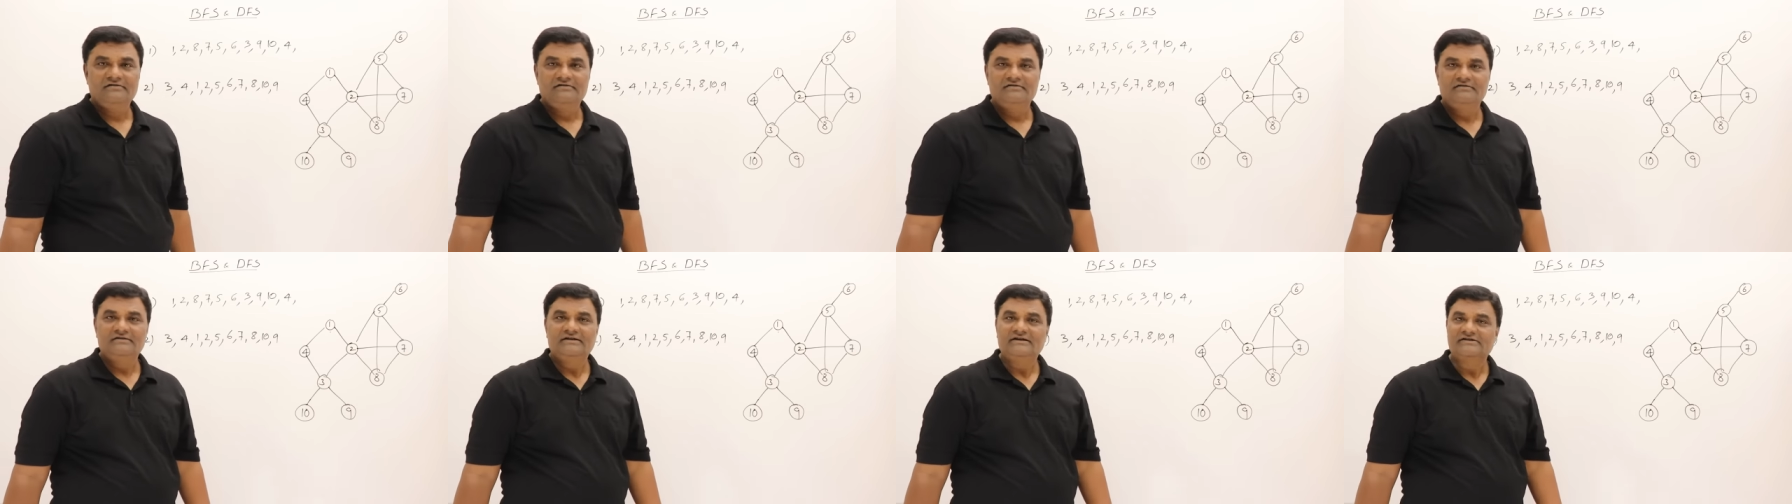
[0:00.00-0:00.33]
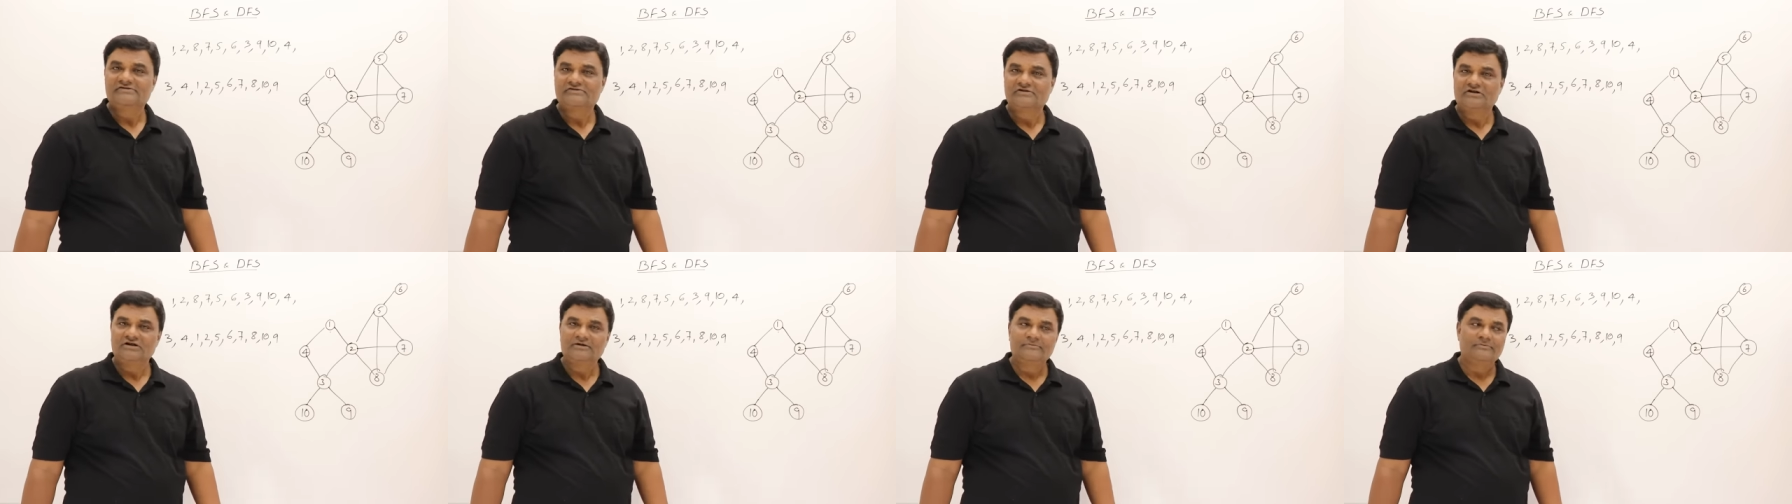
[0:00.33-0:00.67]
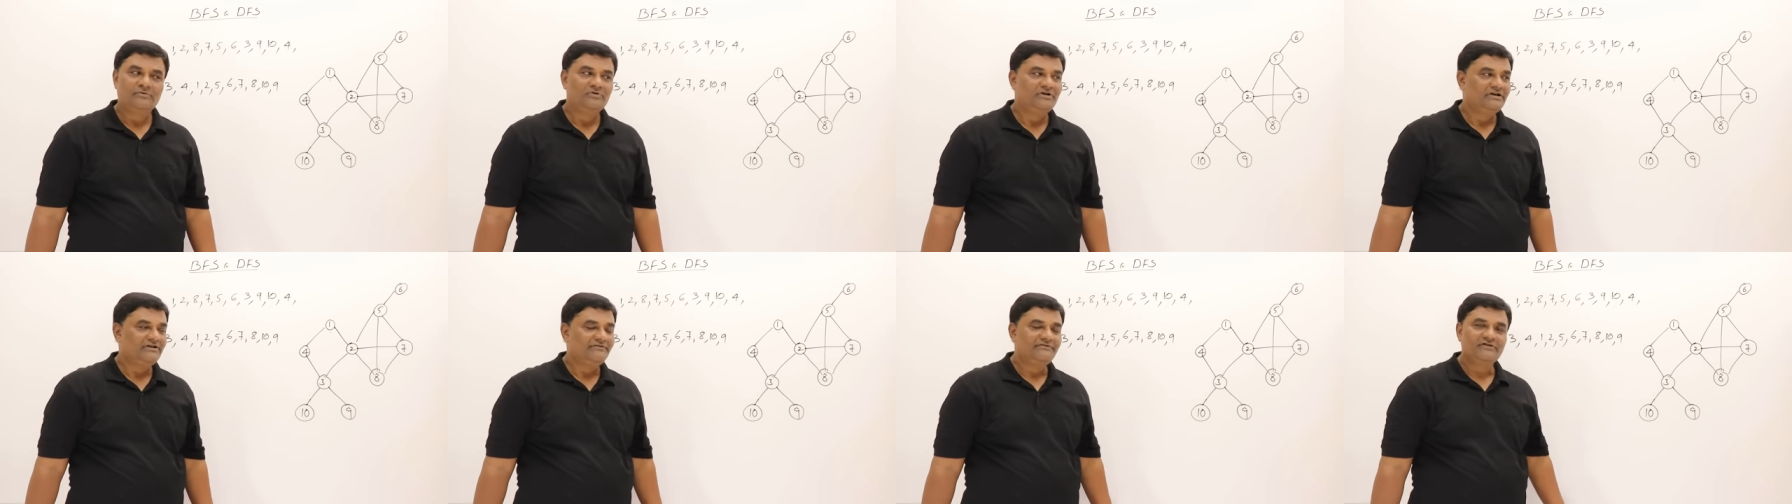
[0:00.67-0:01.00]
That's all
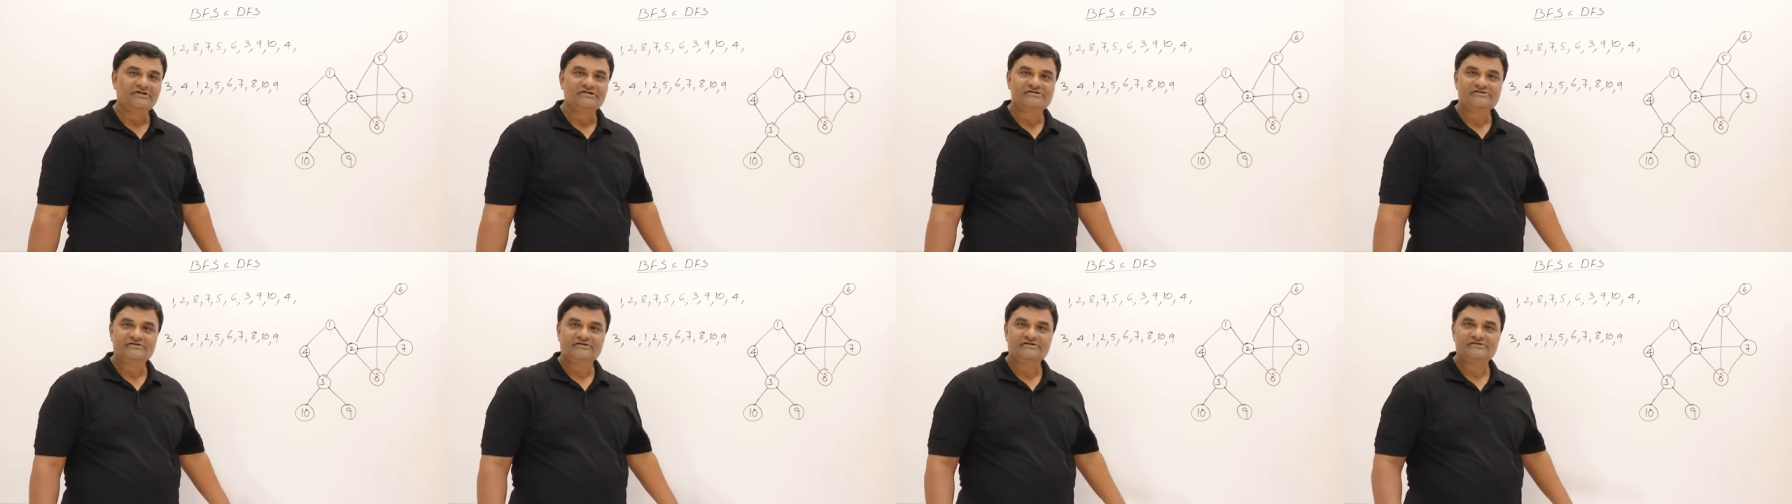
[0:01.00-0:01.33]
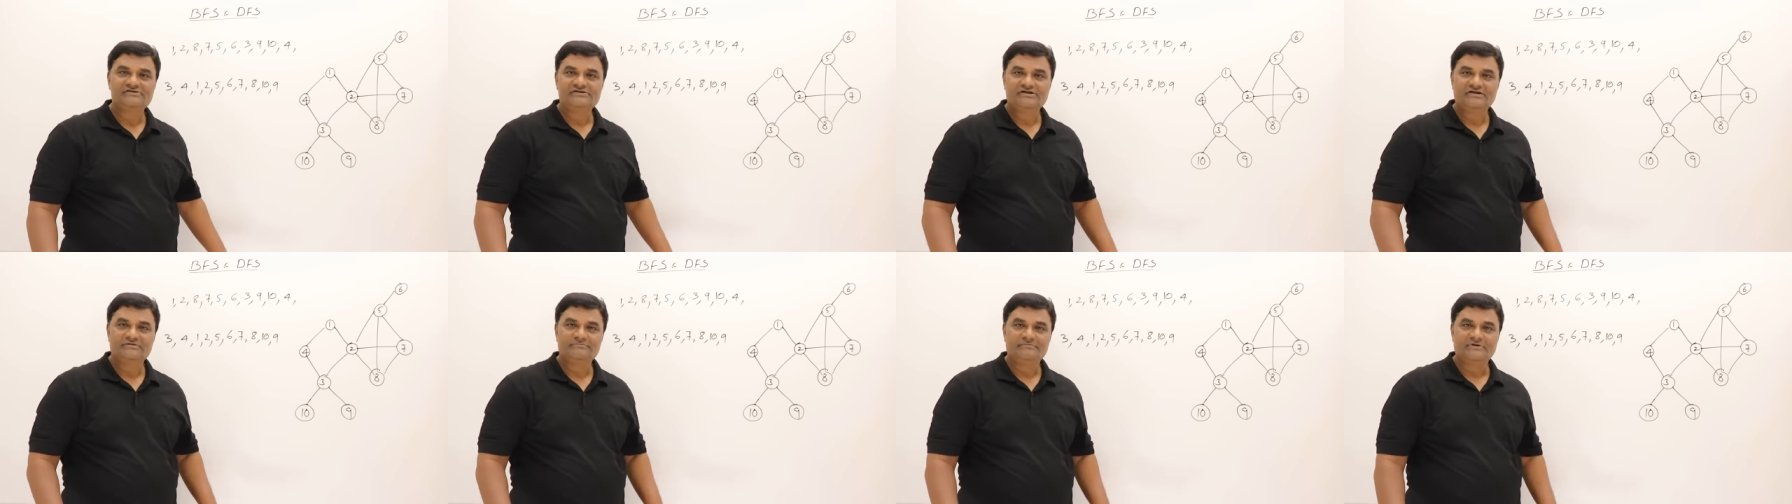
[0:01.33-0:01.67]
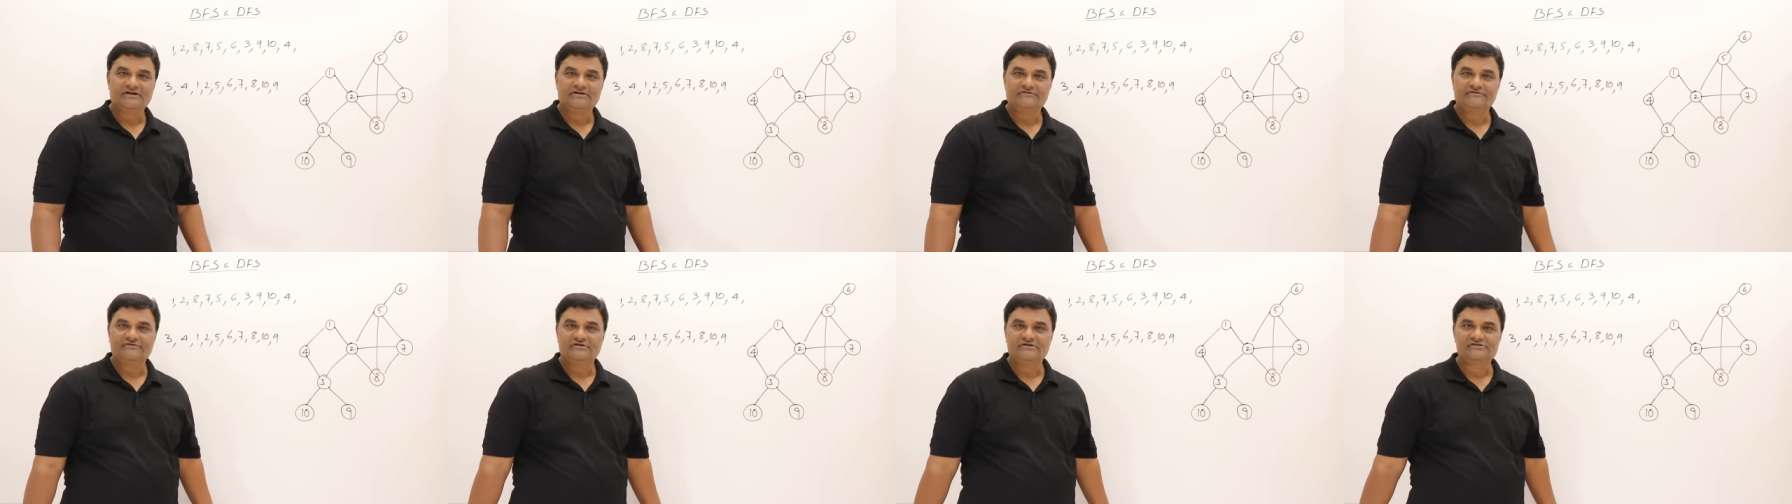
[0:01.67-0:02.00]
about depth-first search and
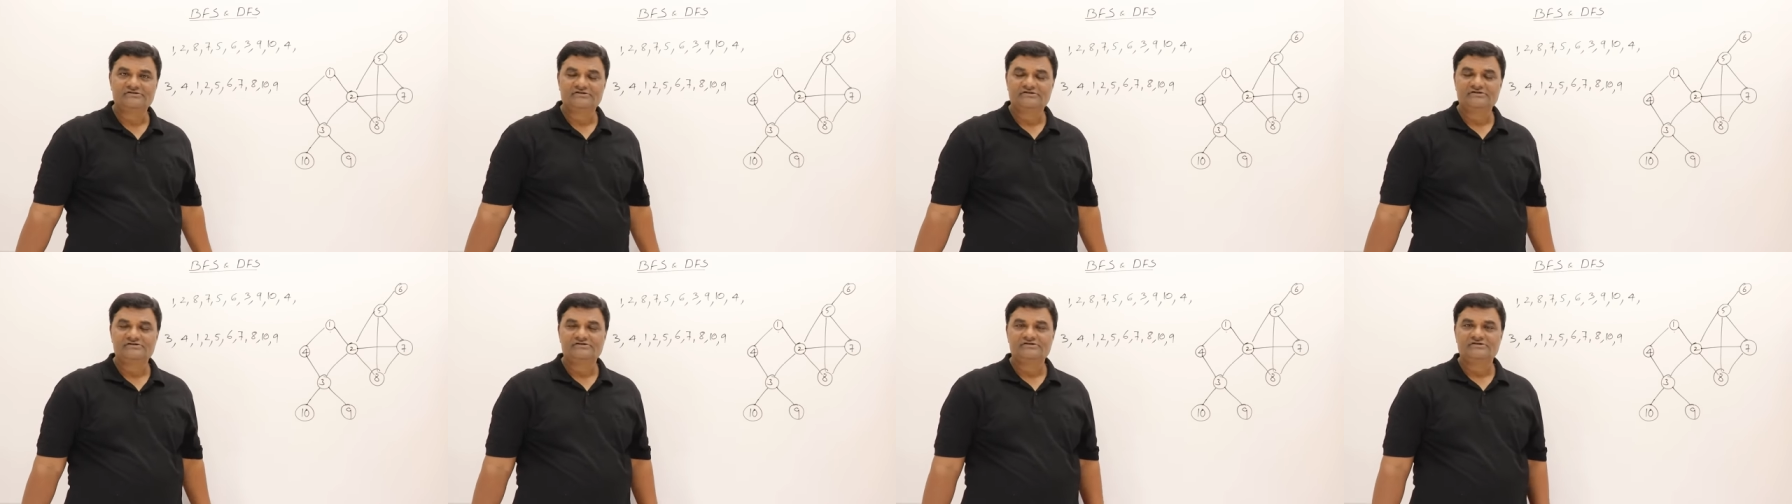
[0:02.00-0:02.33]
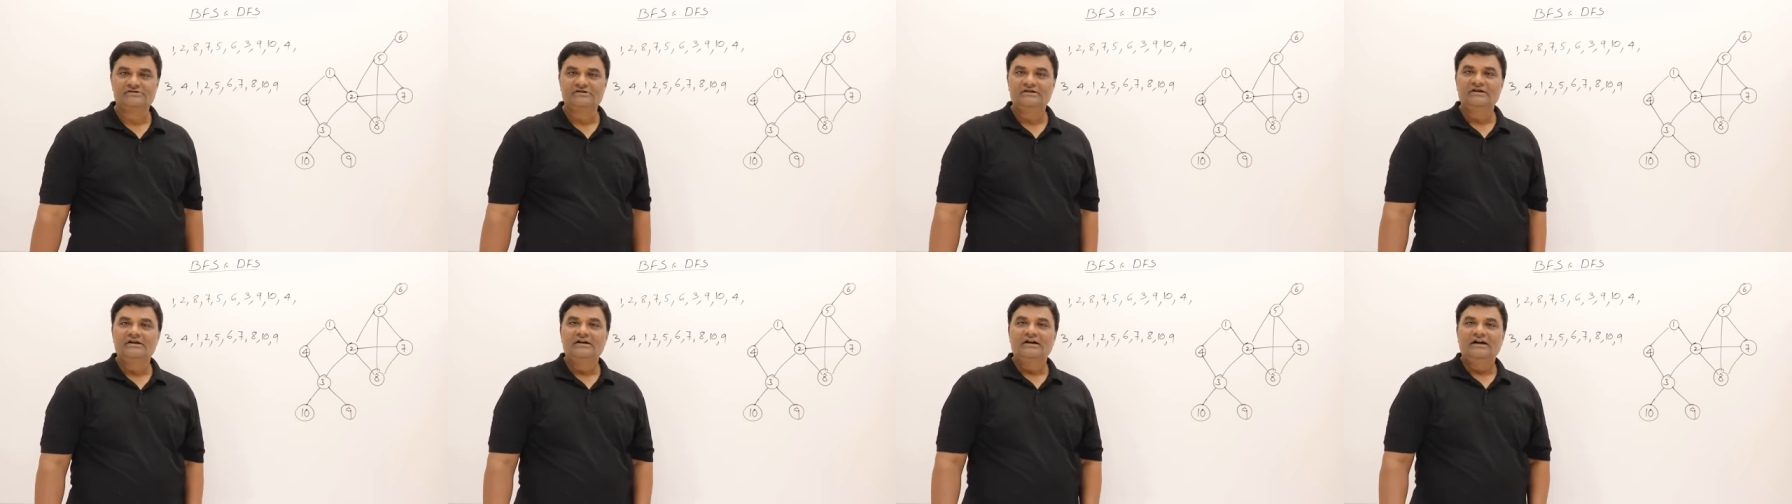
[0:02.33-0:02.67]
breadth-first search.